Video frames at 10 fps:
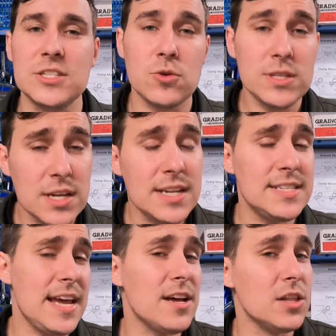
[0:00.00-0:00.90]
So it's going to
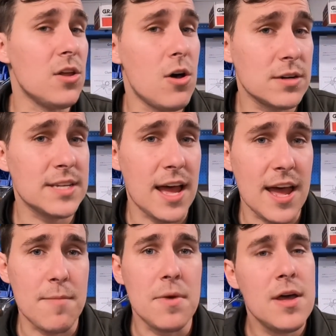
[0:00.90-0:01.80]
take a long
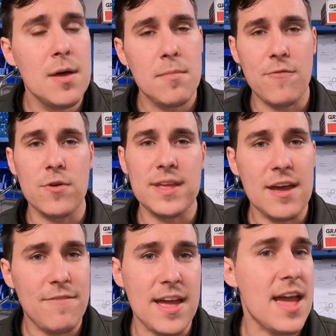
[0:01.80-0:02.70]
time before the
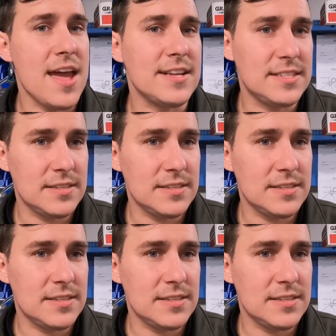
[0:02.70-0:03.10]
FAA,